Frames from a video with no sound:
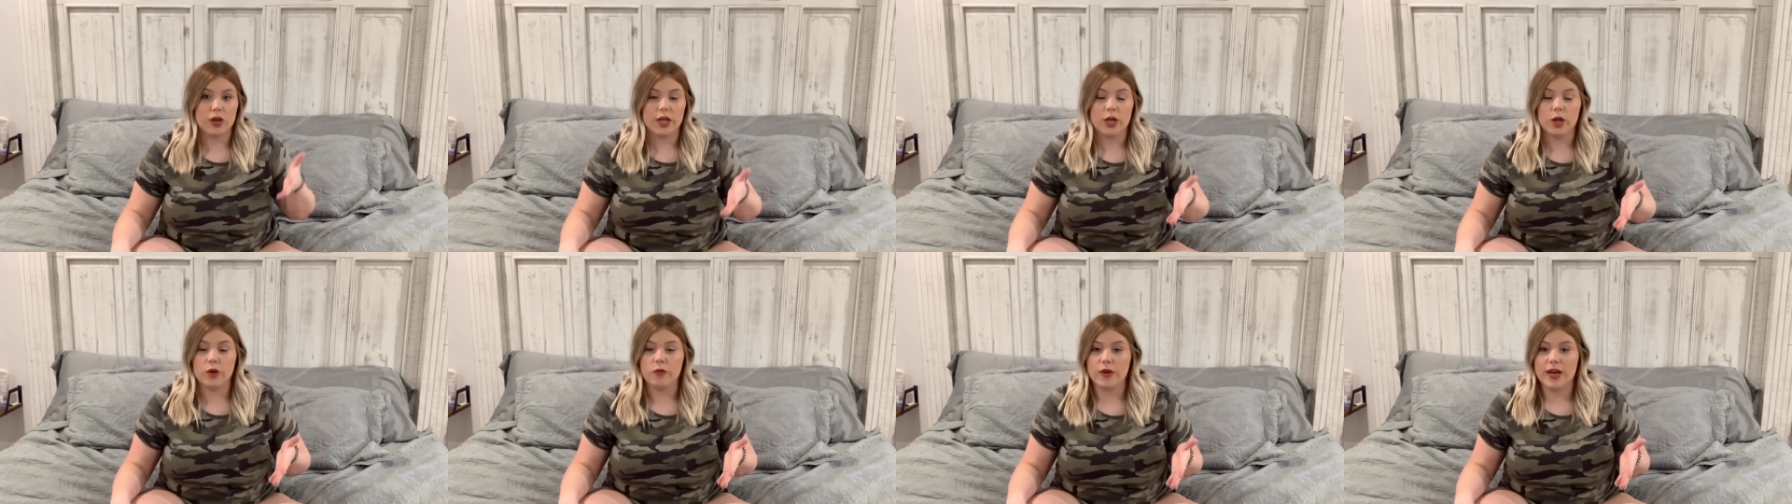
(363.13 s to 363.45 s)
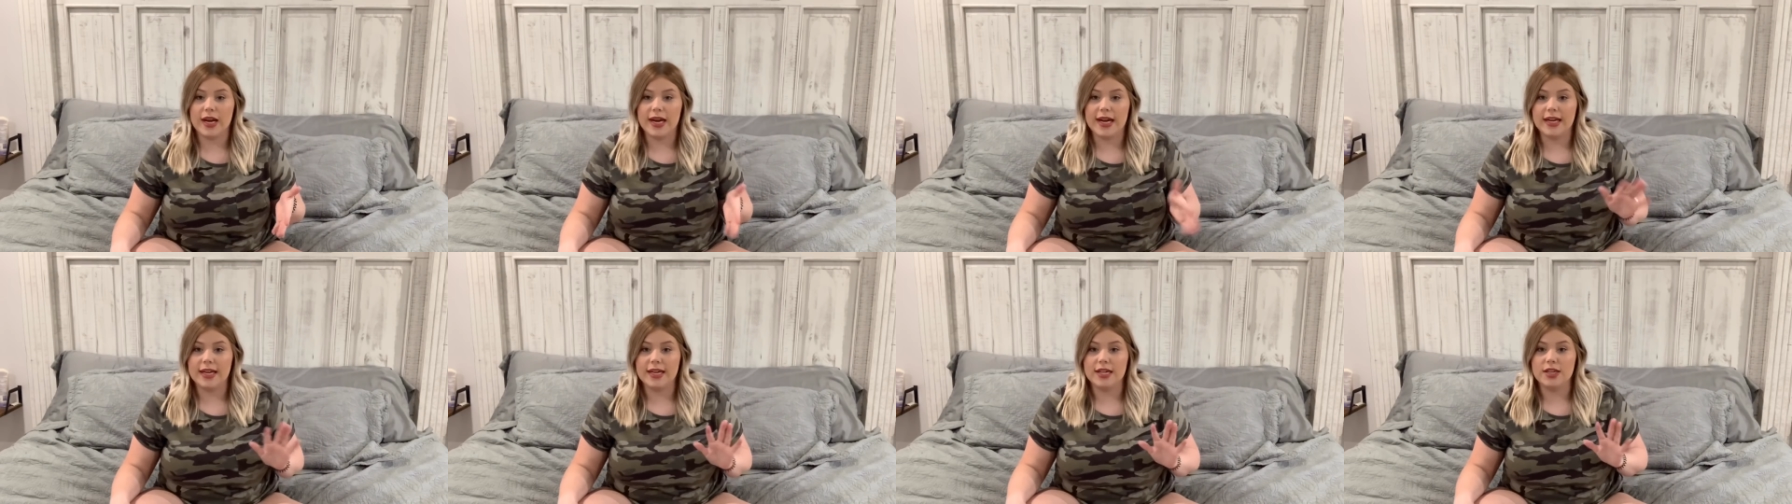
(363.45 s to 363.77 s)
over
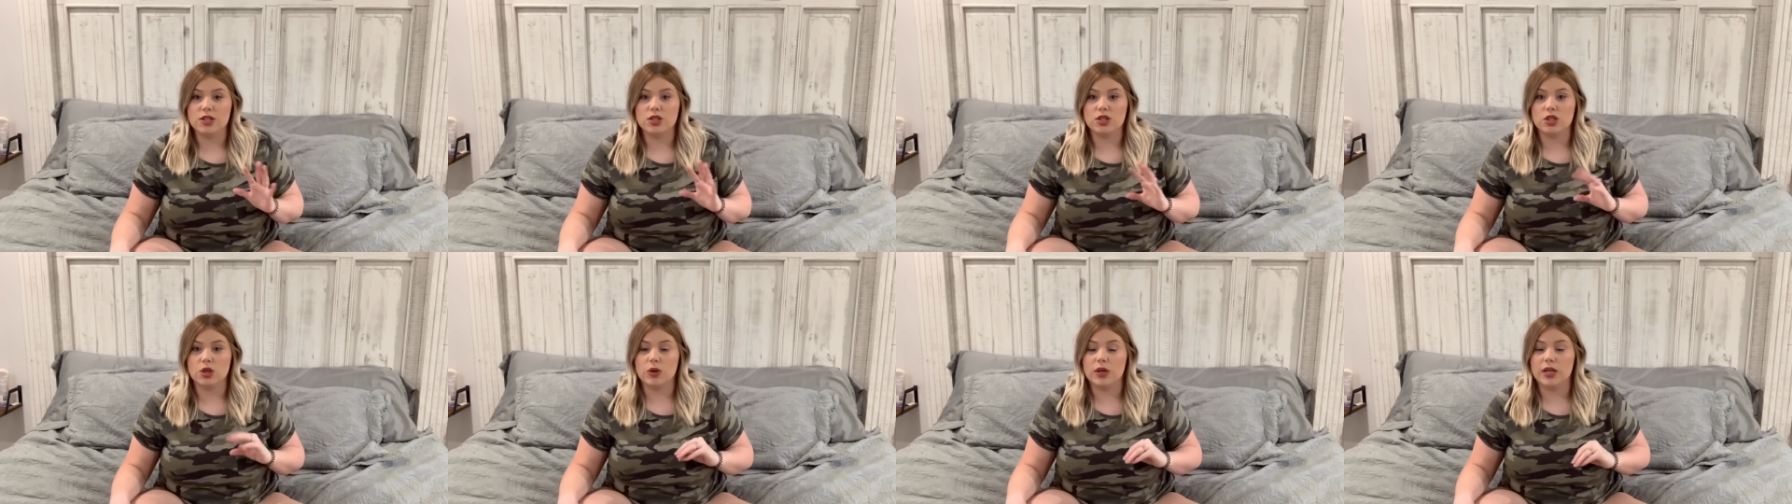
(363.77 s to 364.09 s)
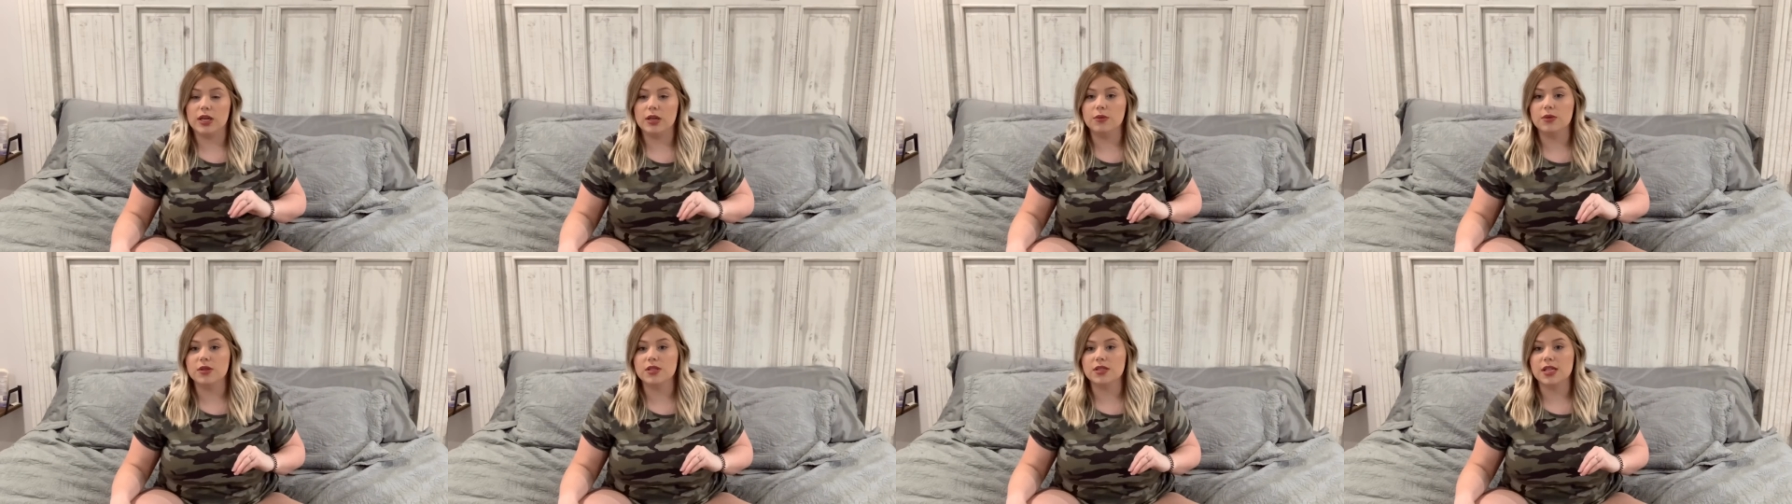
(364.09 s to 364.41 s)
80 so it
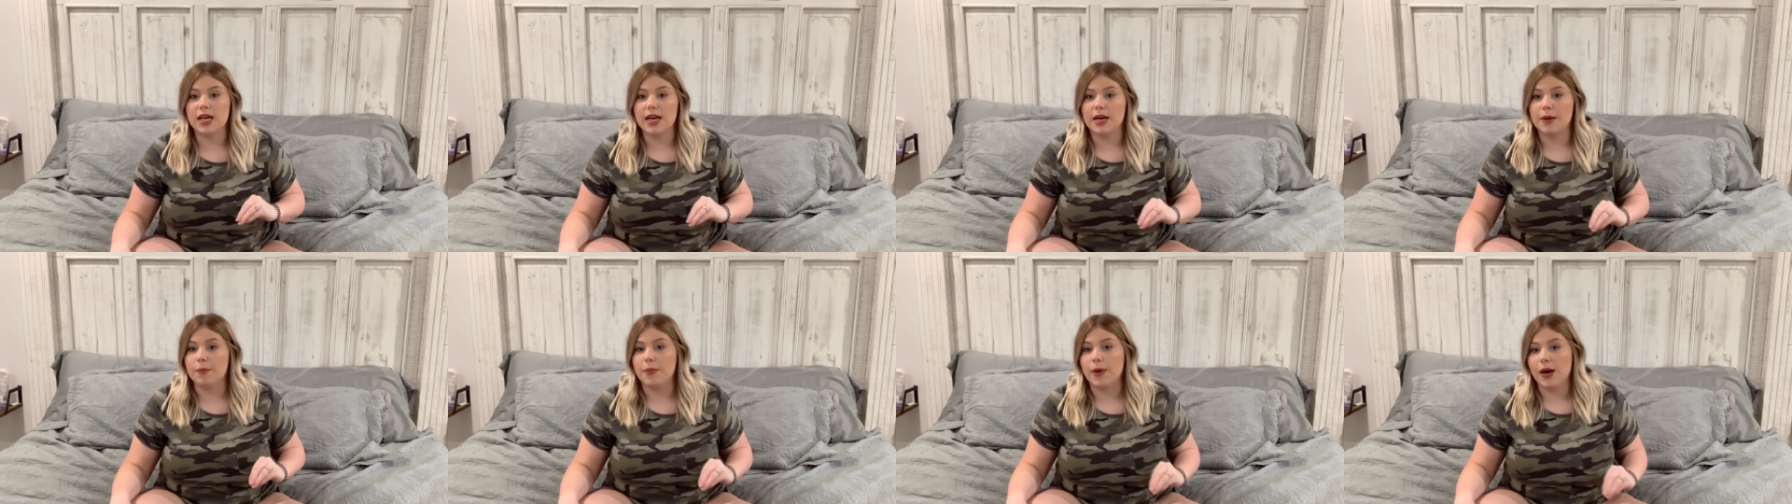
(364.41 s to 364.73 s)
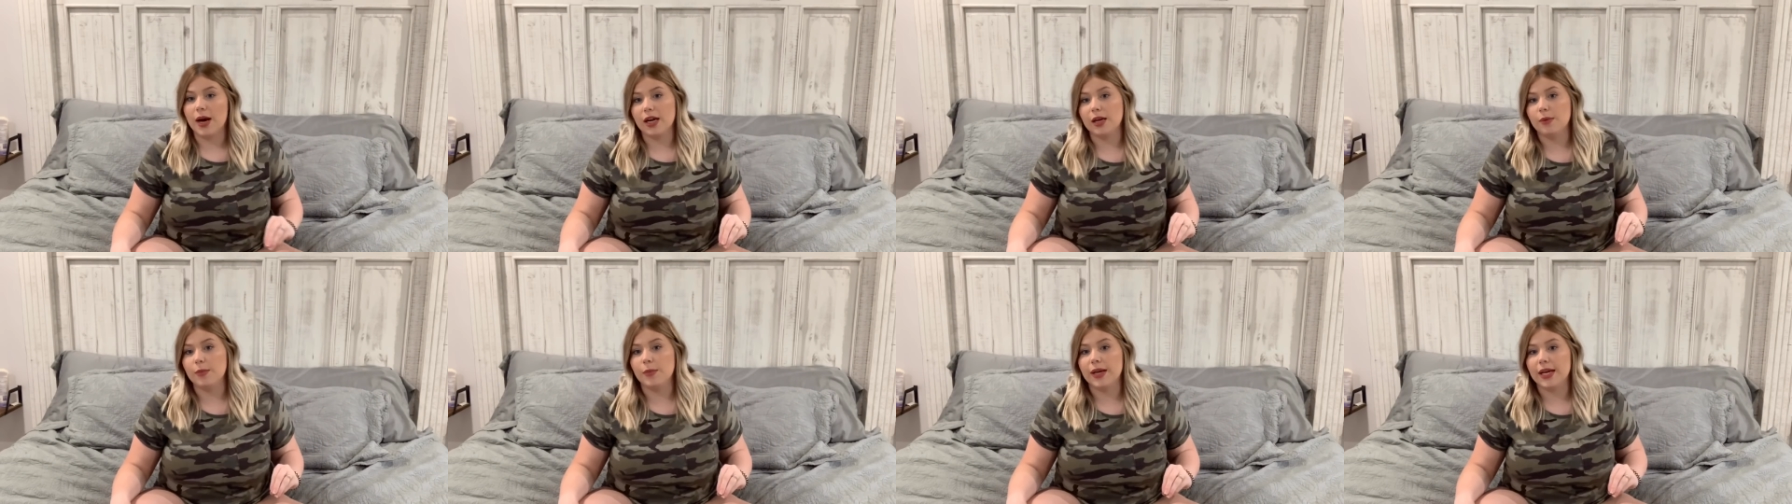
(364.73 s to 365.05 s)
was like
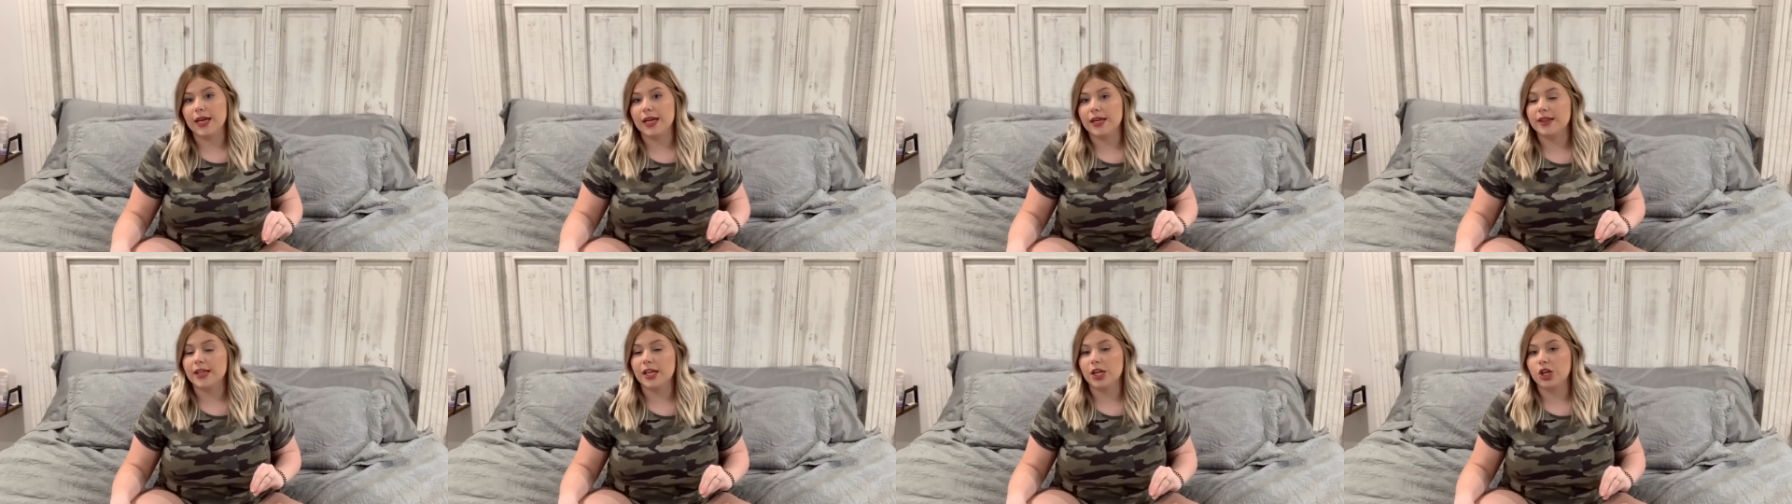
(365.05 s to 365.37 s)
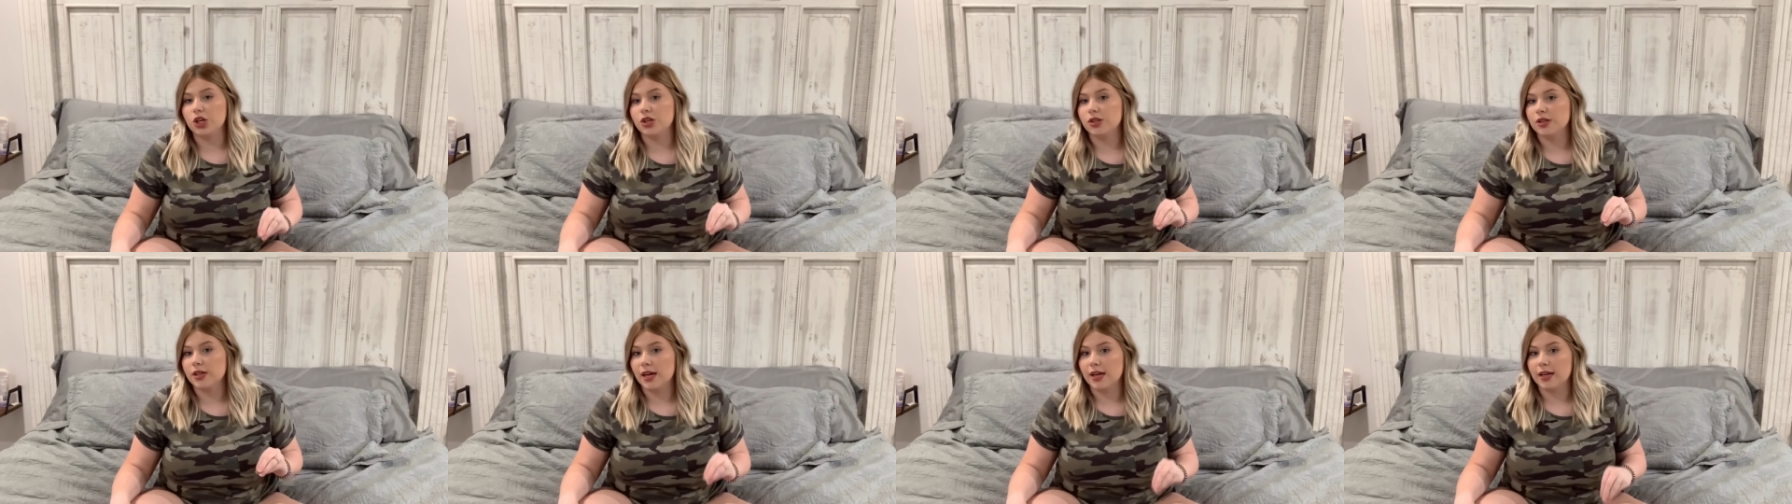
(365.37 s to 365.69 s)
bottoming and they
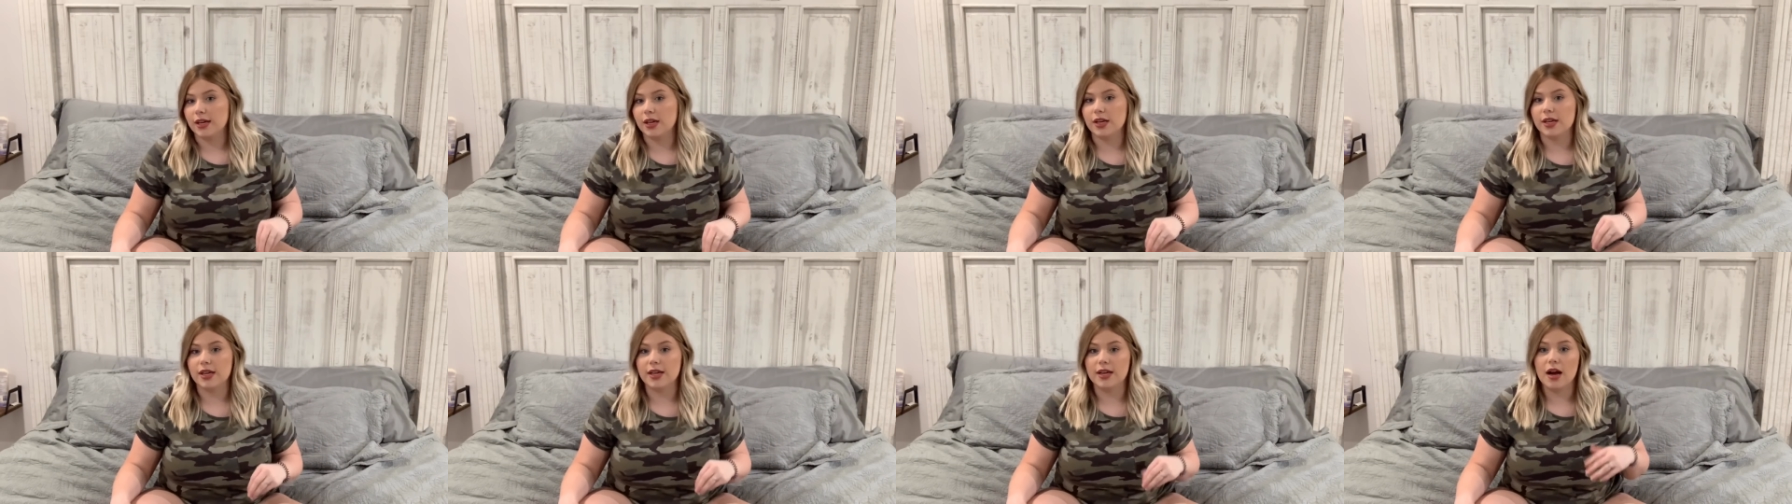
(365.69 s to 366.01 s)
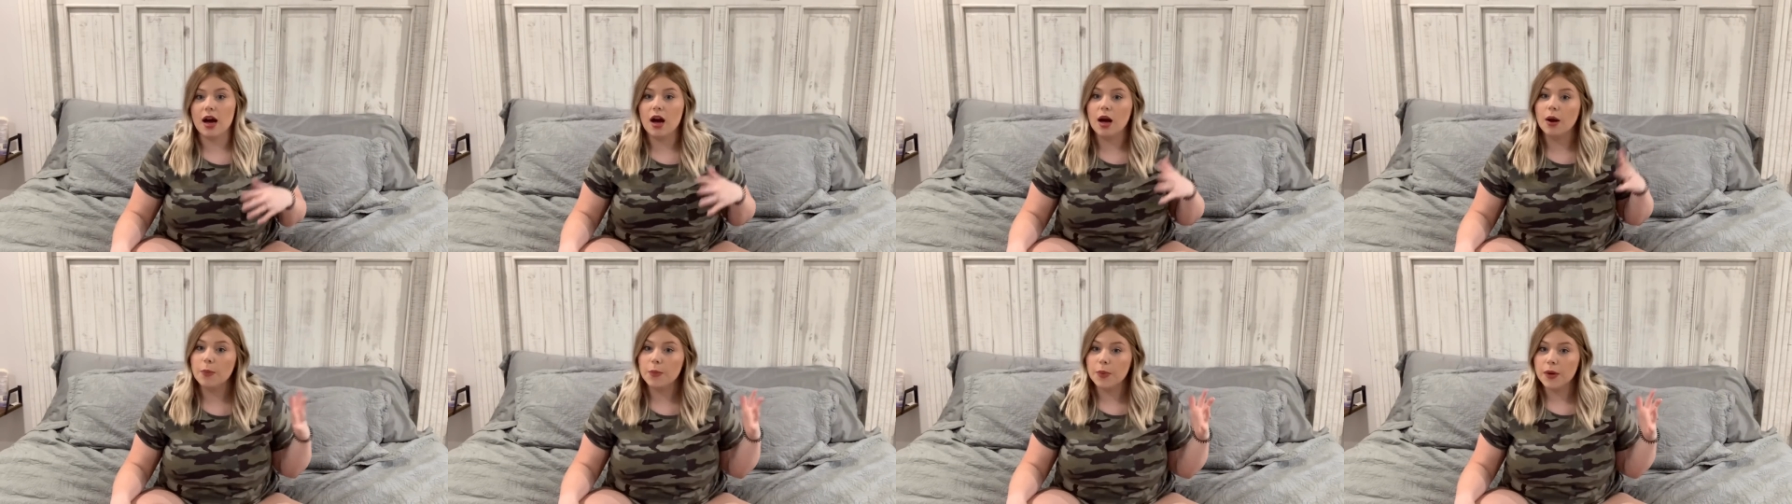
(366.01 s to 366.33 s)
could not get it
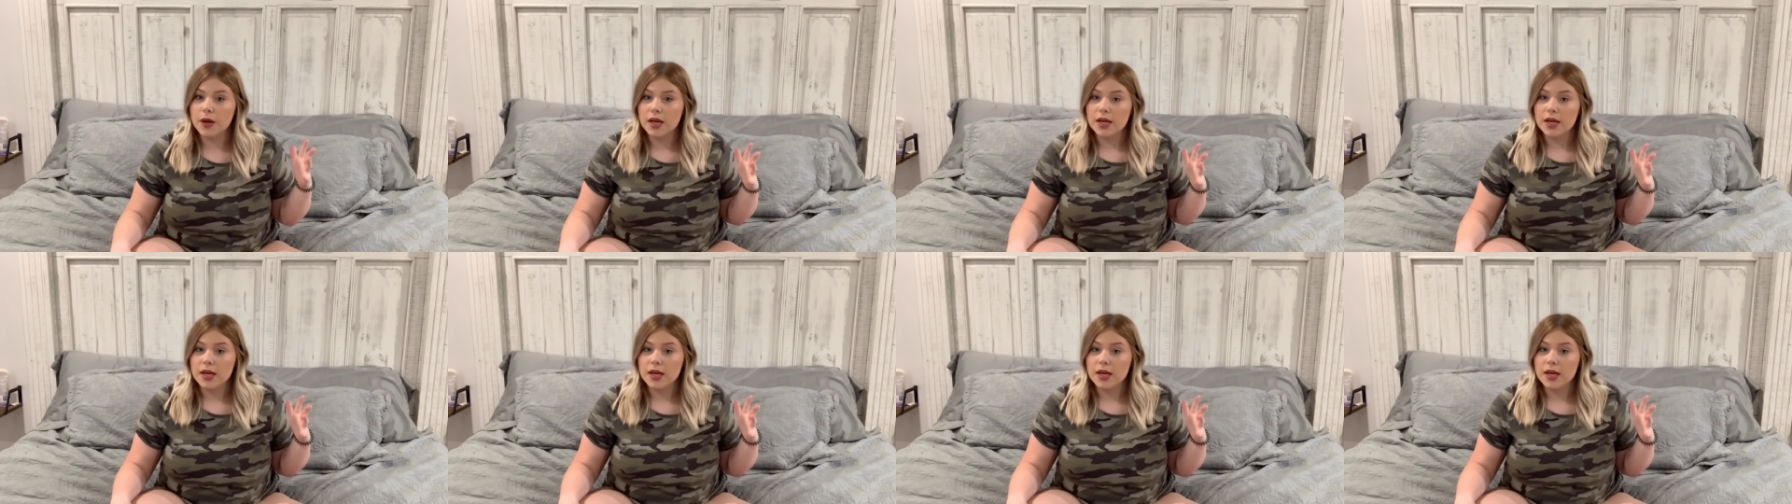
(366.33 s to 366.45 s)
up